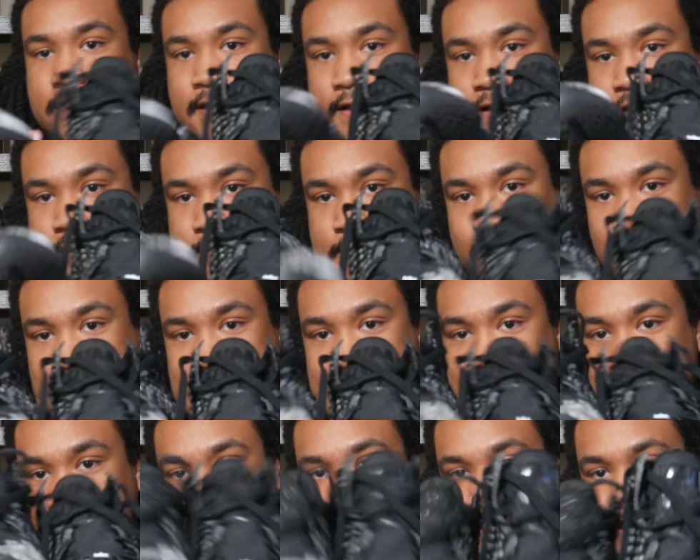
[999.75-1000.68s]
this
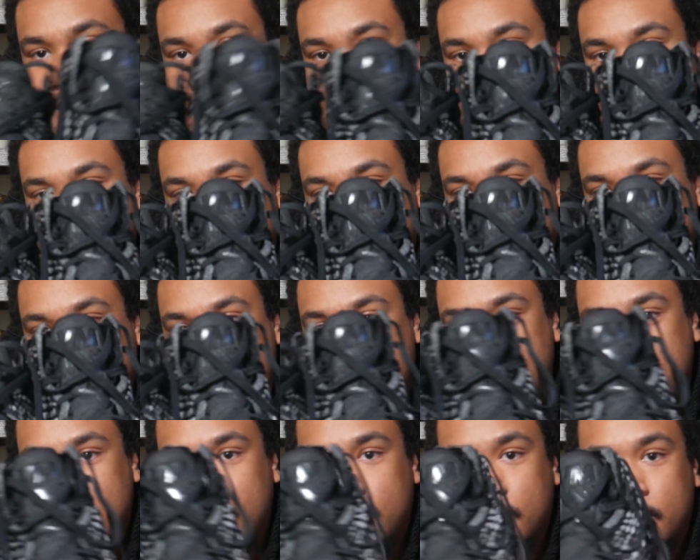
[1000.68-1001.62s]
black and
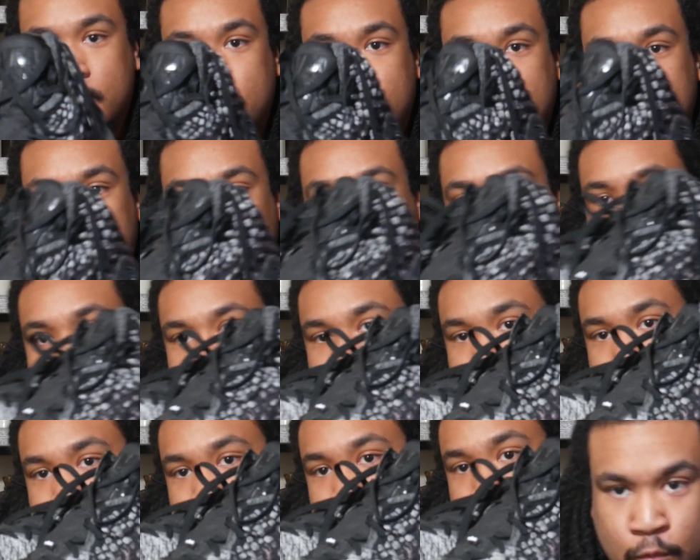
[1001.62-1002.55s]
gray
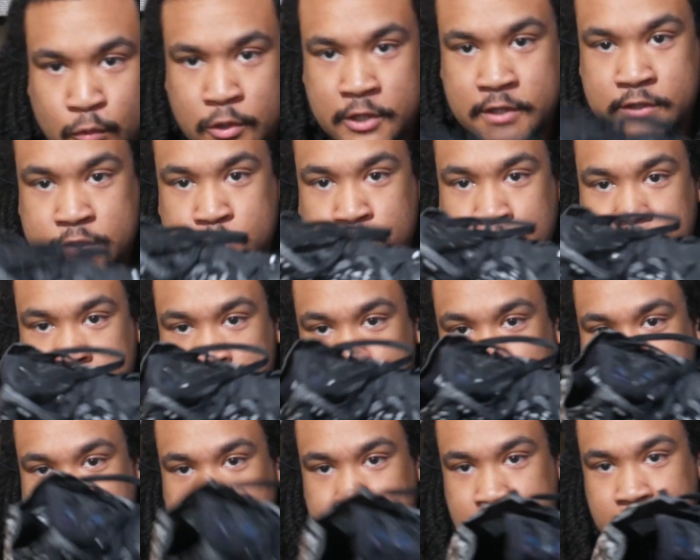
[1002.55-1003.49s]
colorway, which
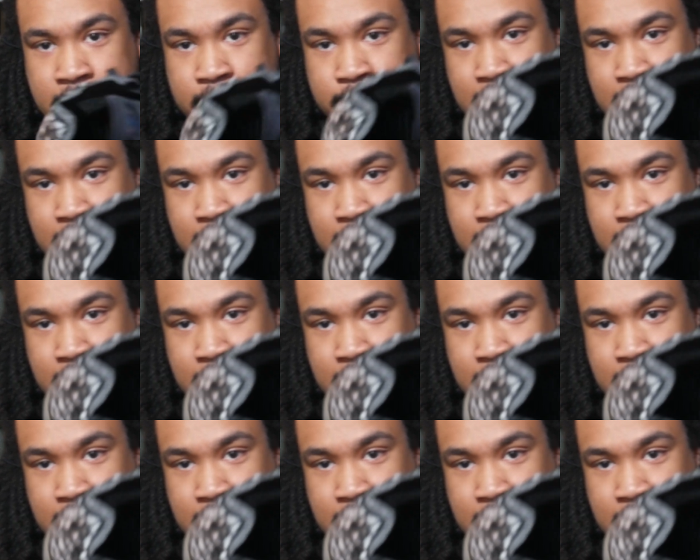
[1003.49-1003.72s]
weirdly enough